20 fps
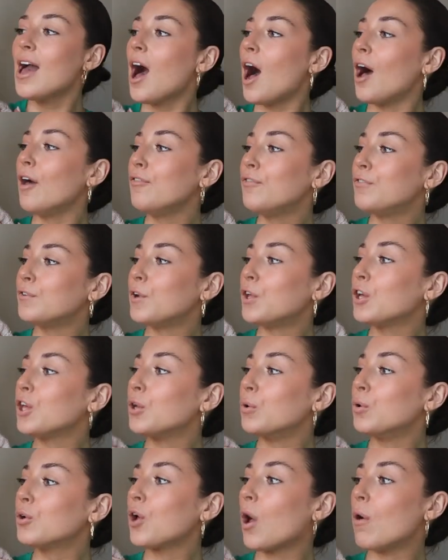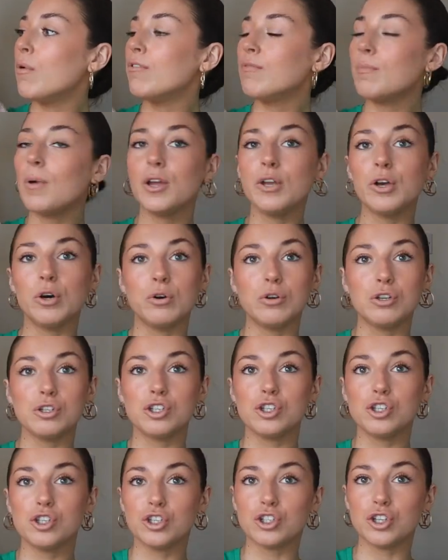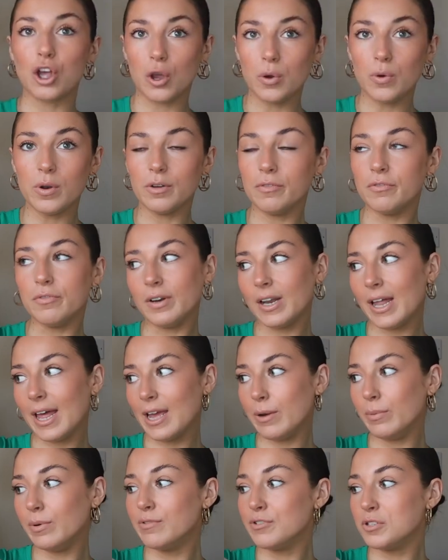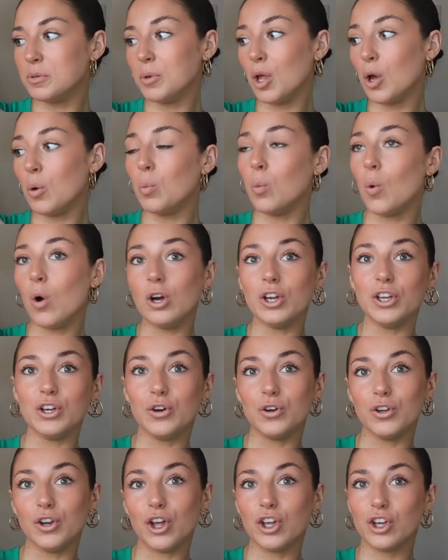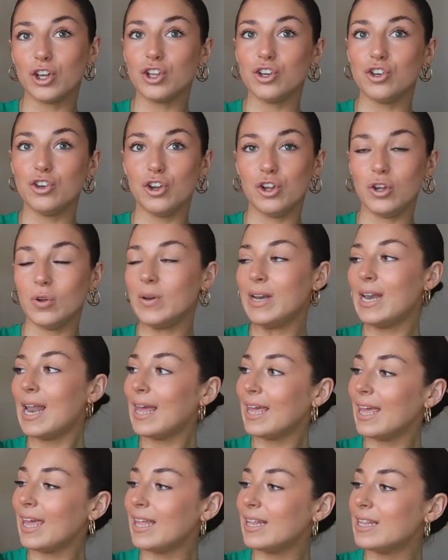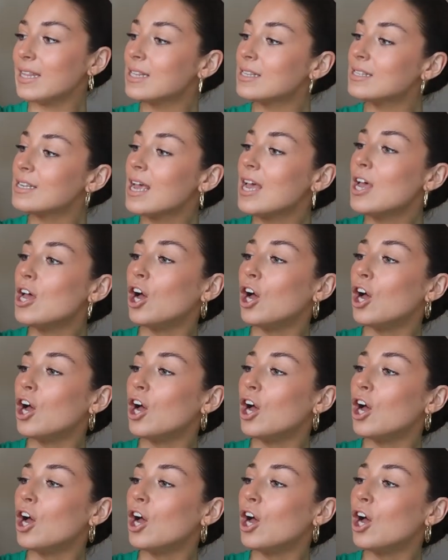I feel like it will go with my Uggs so lovely, with some like white or like nude leggings,